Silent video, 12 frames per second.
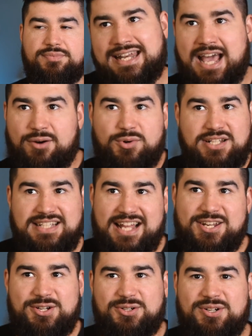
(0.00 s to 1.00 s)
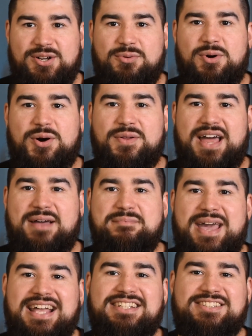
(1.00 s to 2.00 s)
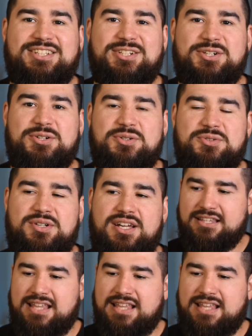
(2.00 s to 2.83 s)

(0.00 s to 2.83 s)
Now, what does that do? Well, that makes you